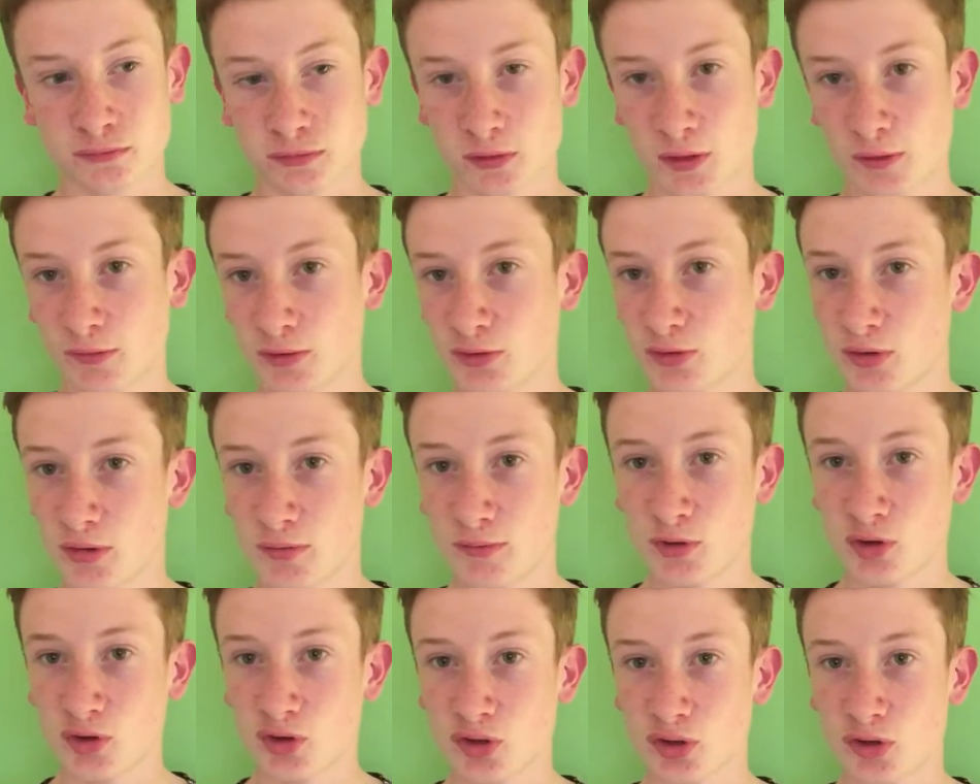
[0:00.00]

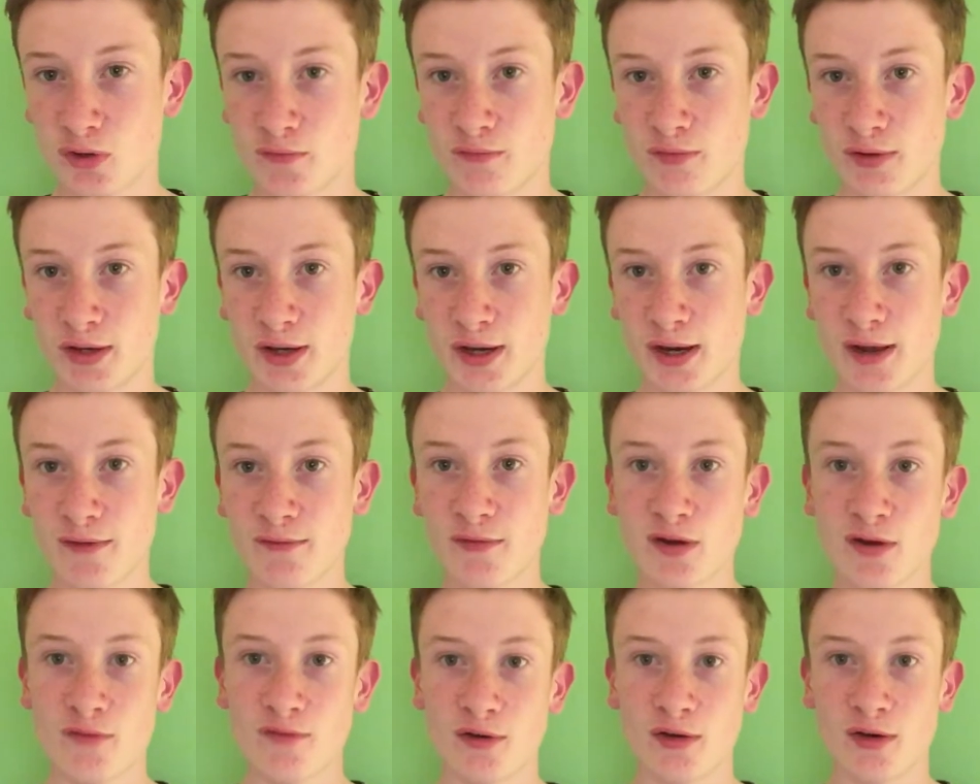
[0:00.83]
I'm not sure if we can have
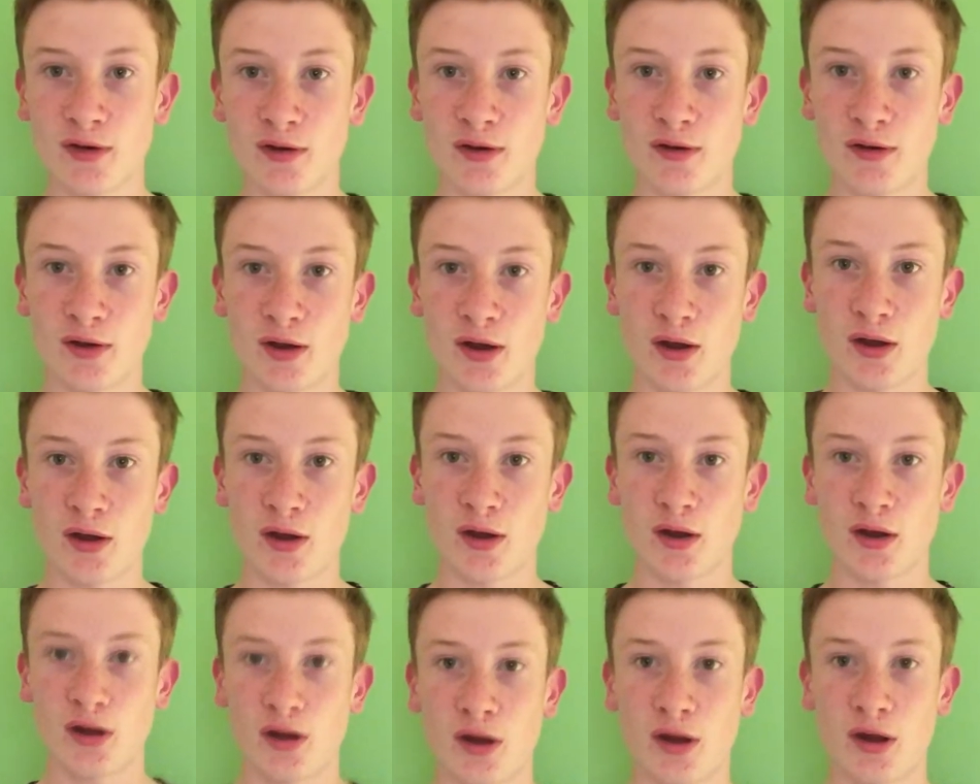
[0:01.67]
another
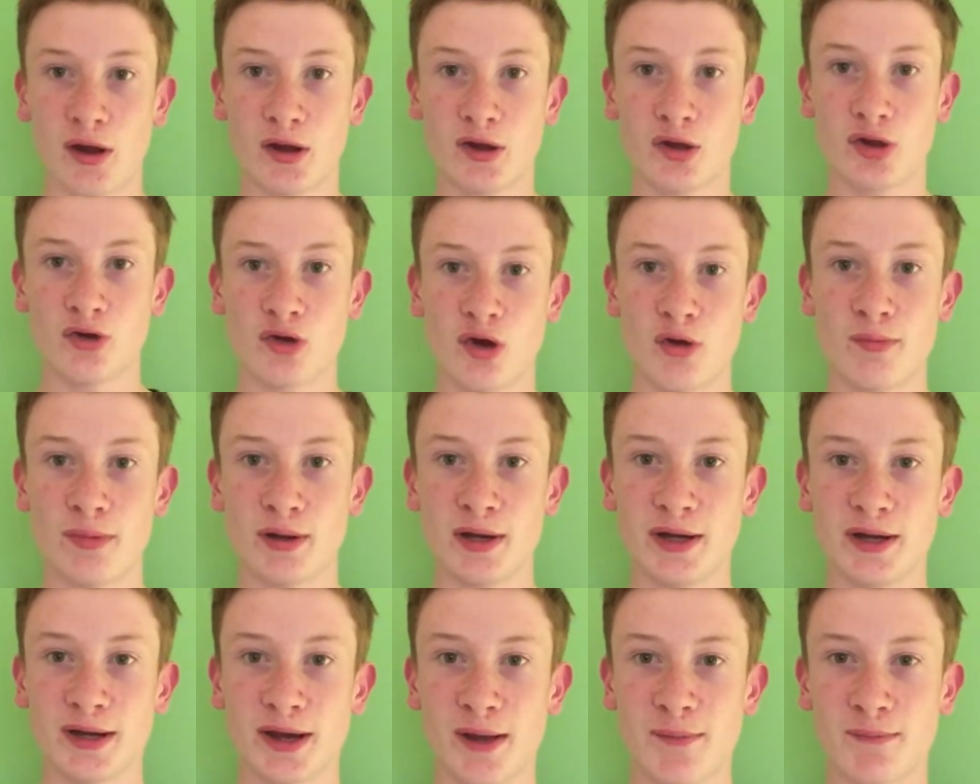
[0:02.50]
Europa
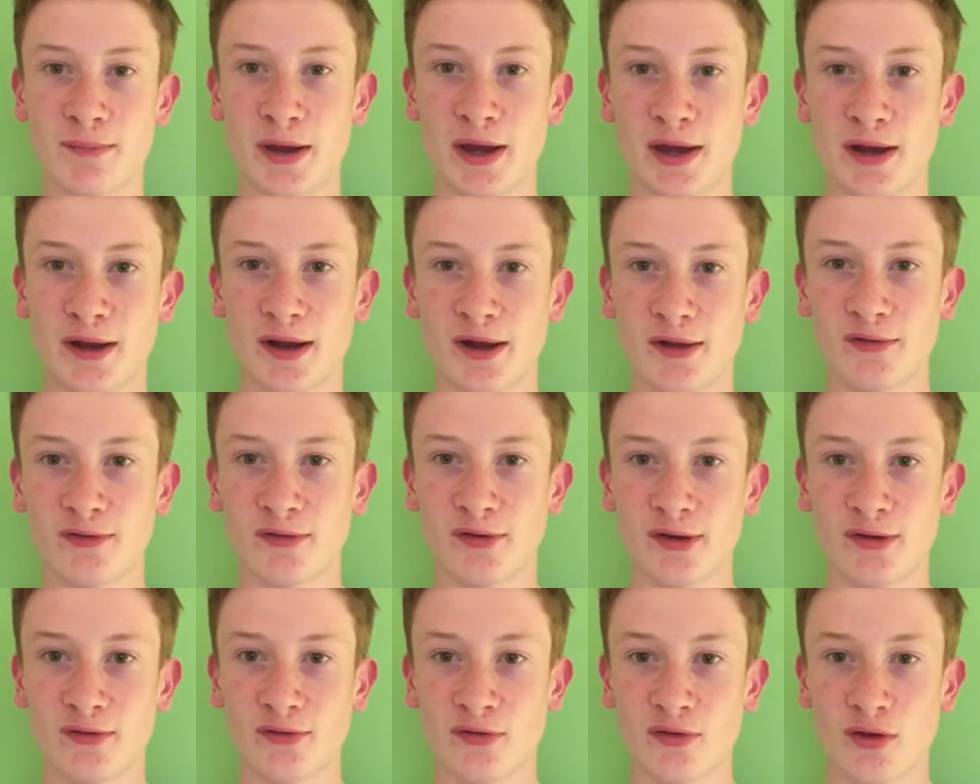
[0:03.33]
League campaign next
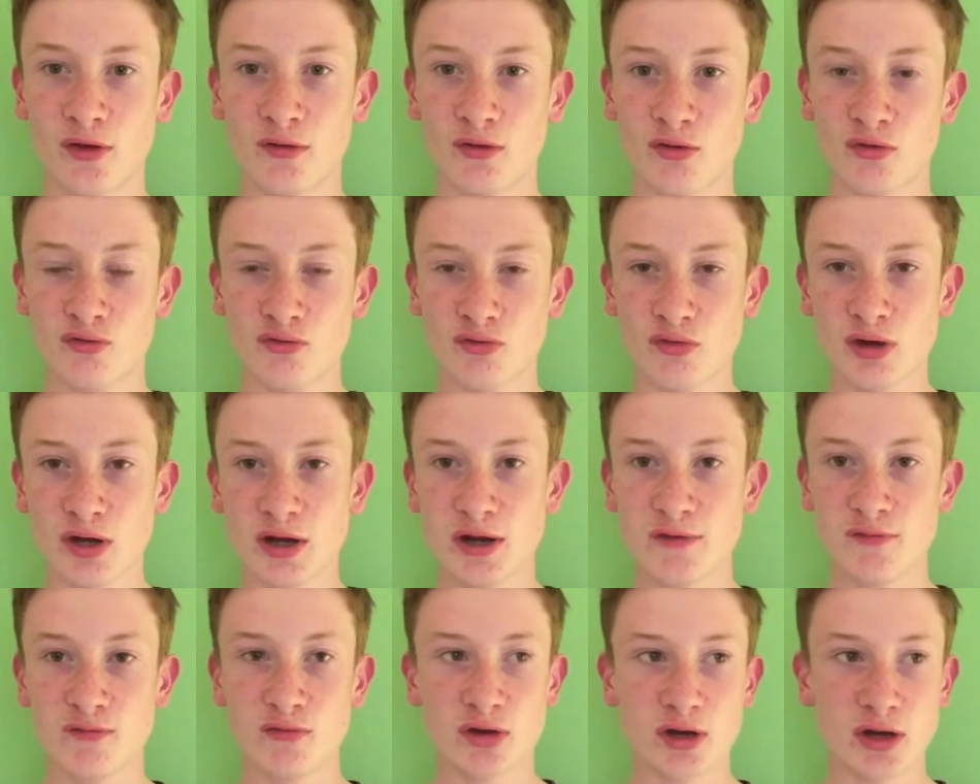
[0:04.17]
season. So it's a
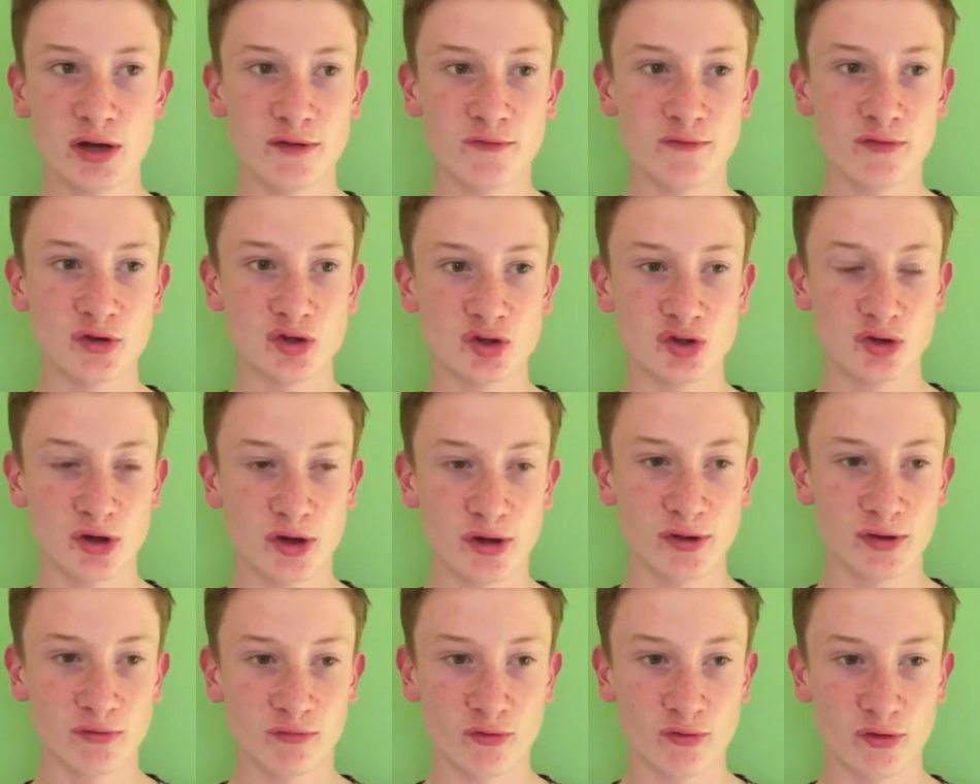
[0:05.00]
really, really
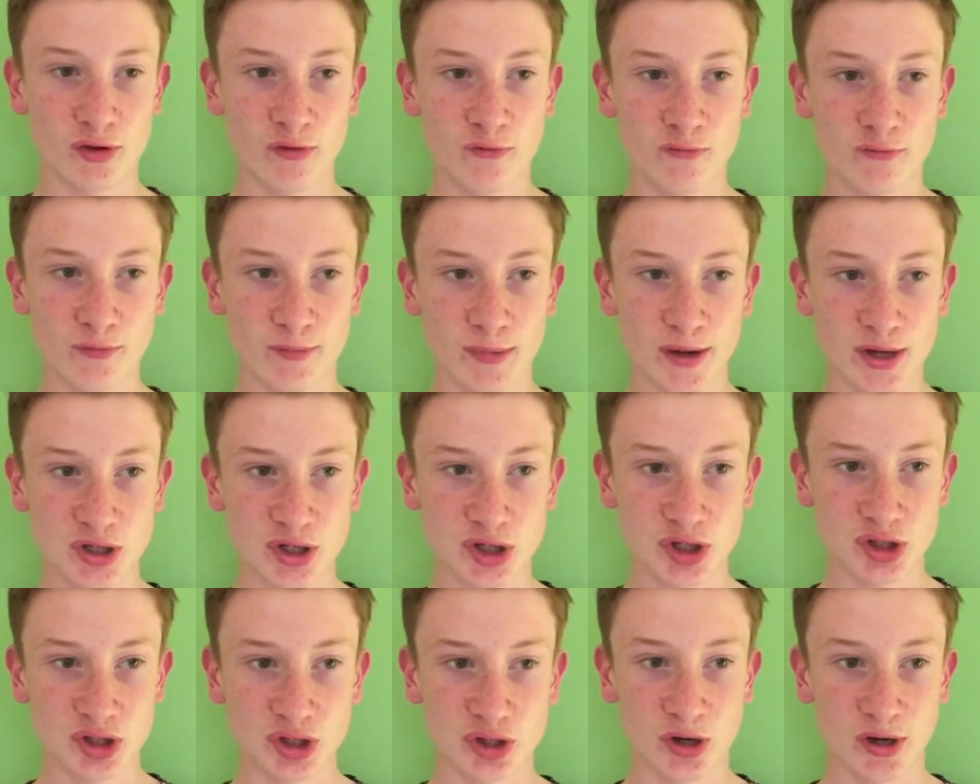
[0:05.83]
frustrating result for
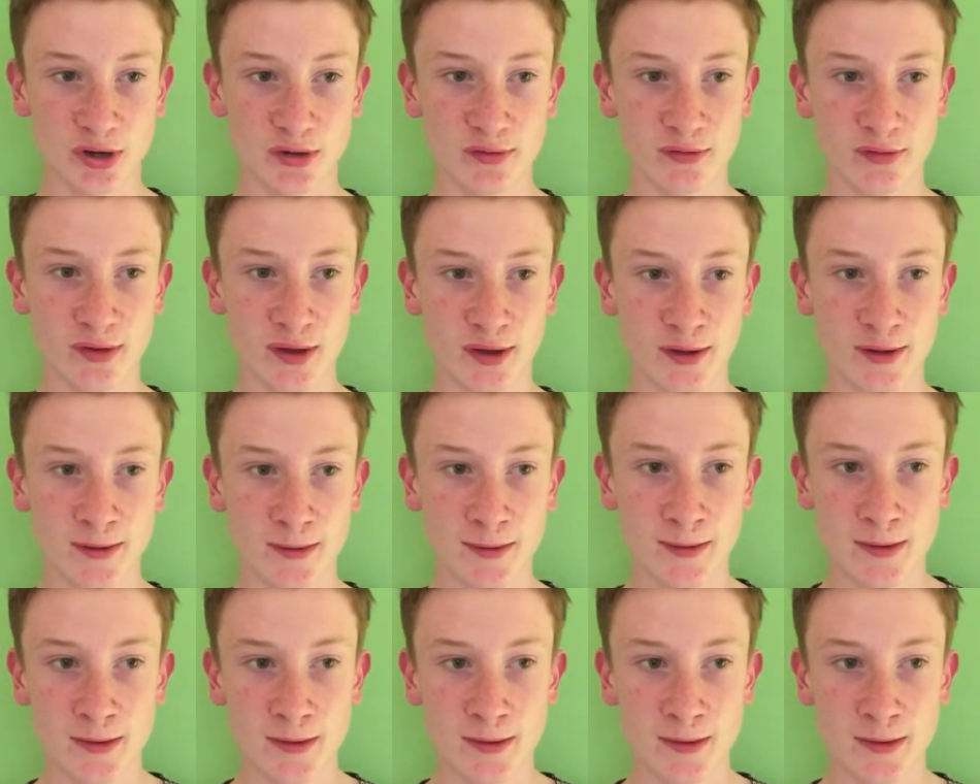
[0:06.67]
Manchester United today.